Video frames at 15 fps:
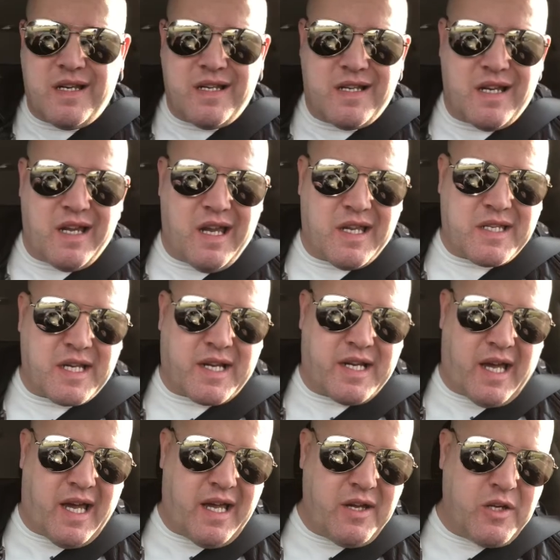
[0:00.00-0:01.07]
As a
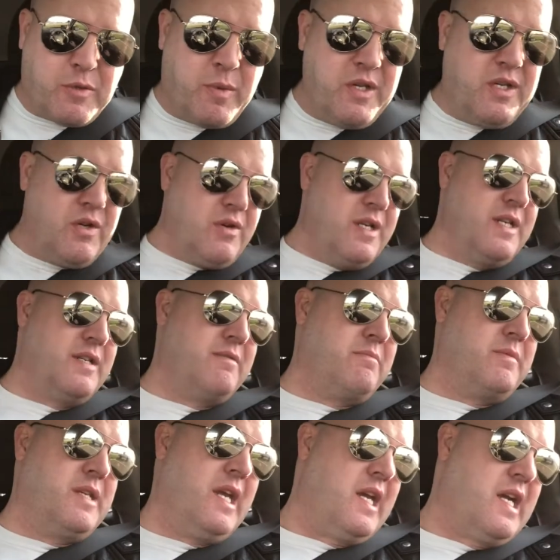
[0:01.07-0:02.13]
guy who's been
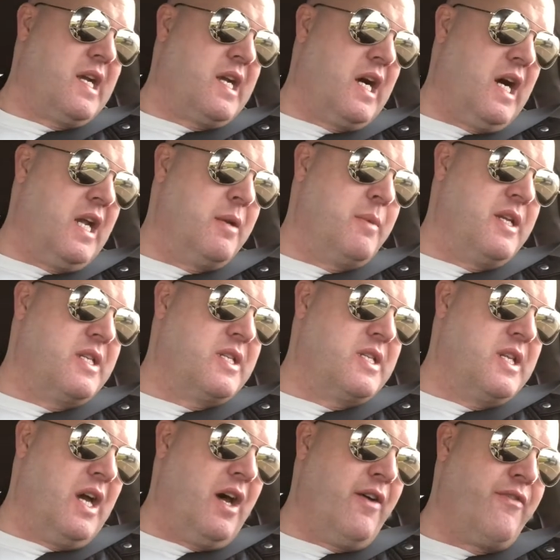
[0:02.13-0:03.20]
doing gig economy
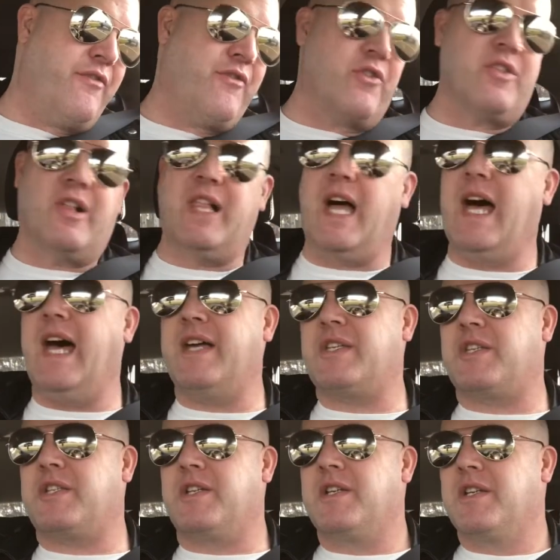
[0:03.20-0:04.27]
stuff for the
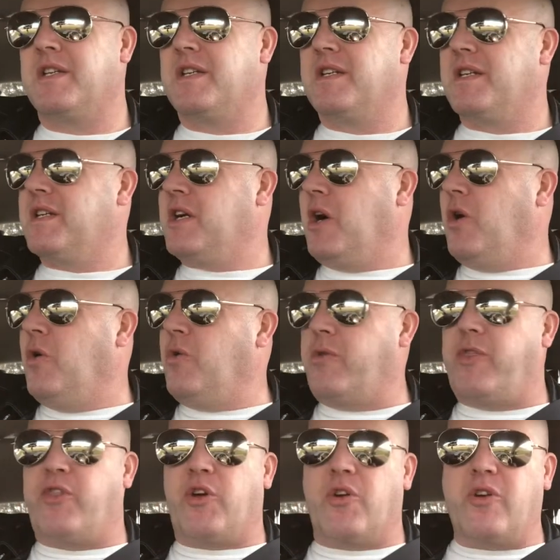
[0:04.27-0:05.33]
last
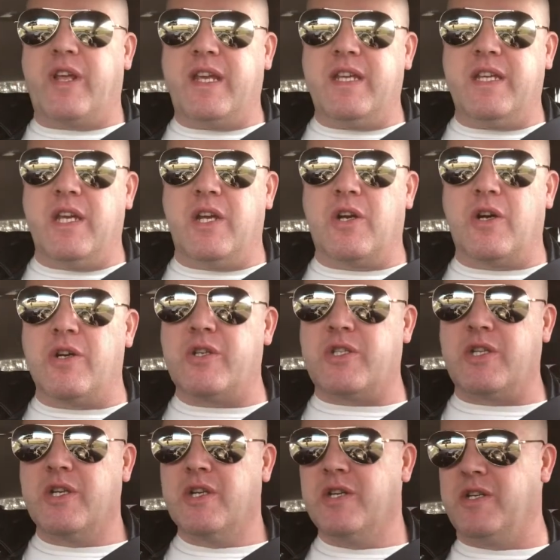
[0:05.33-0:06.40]
30
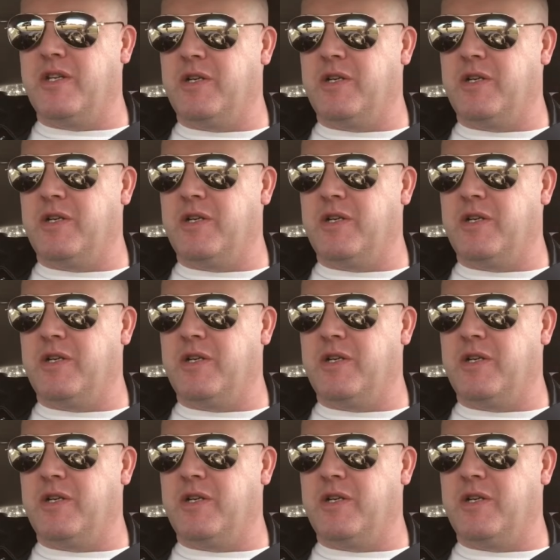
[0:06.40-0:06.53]
years or